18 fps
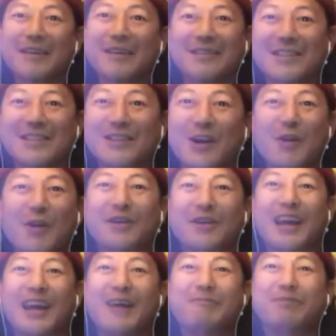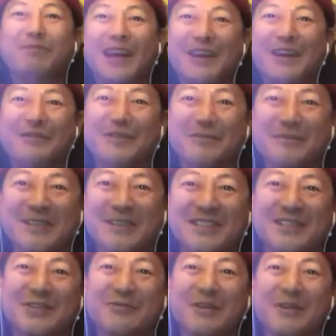No, we can't play with
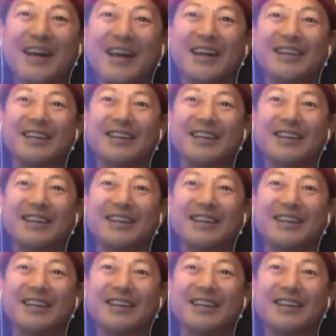Mr. Wang.